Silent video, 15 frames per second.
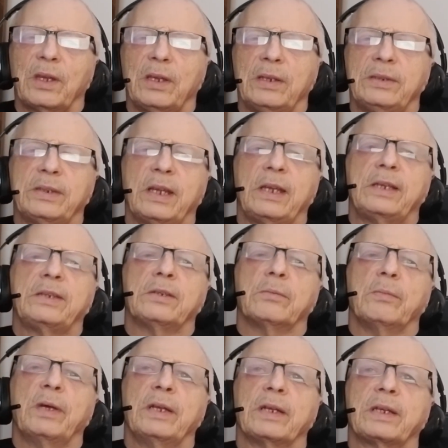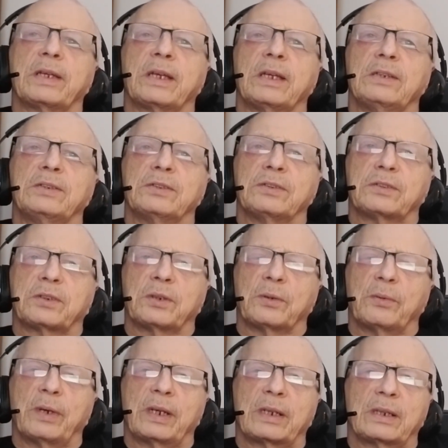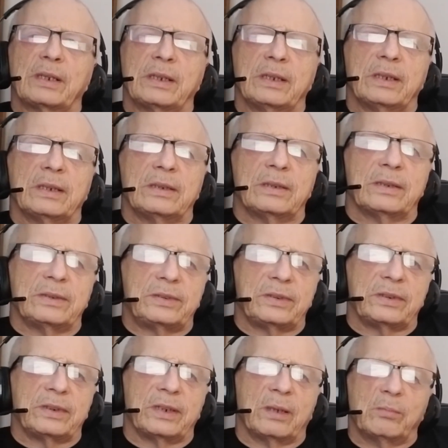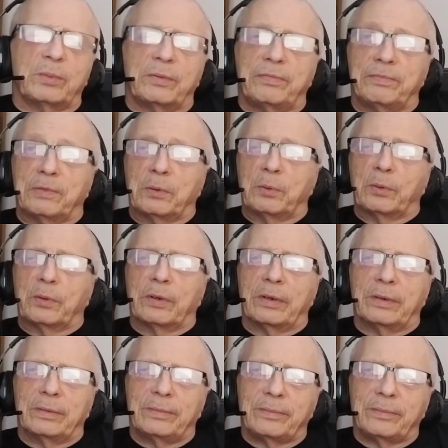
Take your medications correctly. This is number 4.